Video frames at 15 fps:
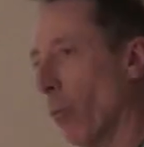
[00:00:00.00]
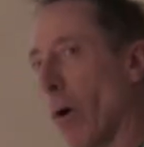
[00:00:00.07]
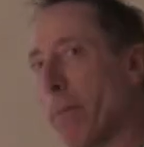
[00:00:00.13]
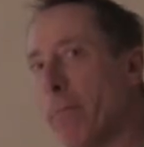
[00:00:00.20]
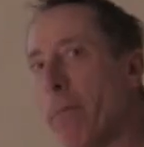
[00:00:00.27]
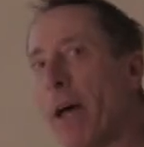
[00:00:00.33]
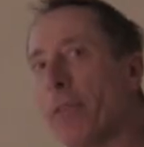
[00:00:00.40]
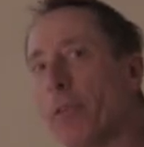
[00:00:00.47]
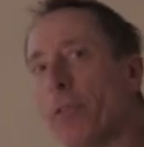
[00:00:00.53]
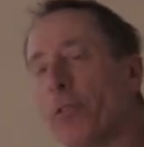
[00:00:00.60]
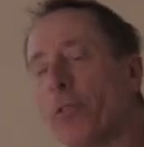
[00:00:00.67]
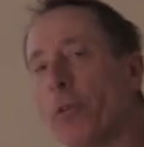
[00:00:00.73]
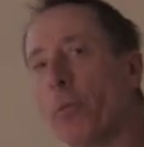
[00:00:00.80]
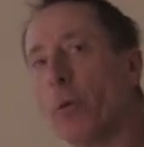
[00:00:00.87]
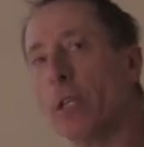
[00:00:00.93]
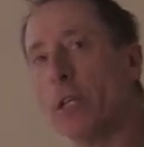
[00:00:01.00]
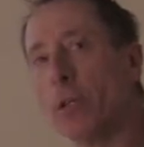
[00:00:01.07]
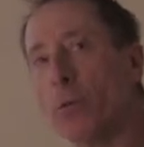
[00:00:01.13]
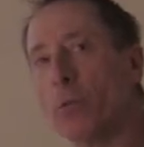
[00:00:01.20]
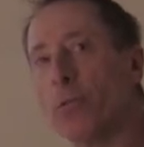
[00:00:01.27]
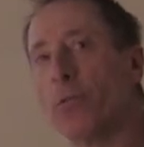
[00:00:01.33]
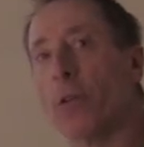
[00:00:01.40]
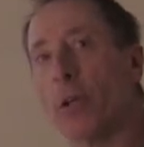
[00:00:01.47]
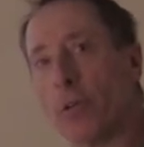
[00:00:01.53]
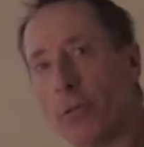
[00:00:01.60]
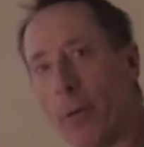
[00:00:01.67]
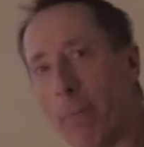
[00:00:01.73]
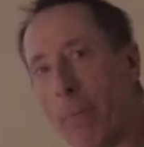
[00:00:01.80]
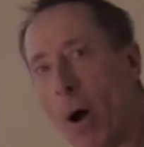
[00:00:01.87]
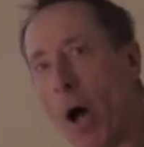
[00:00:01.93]
what methods should we use to
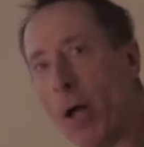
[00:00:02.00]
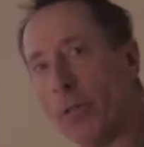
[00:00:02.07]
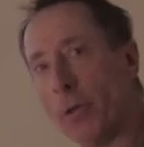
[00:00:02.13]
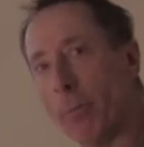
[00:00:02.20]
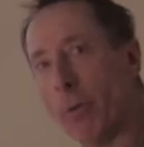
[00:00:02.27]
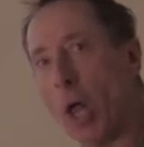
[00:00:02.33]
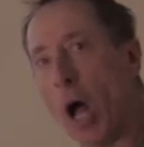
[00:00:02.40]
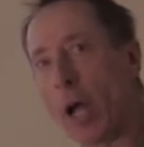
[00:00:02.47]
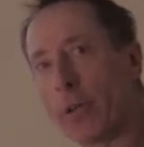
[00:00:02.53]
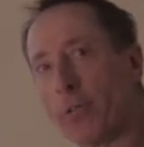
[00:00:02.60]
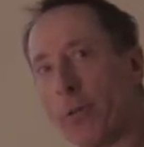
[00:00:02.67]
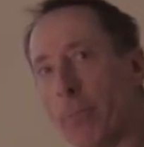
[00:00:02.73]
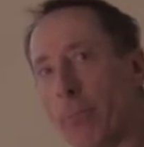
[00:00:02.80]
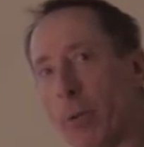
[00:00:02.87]
bond the blocks in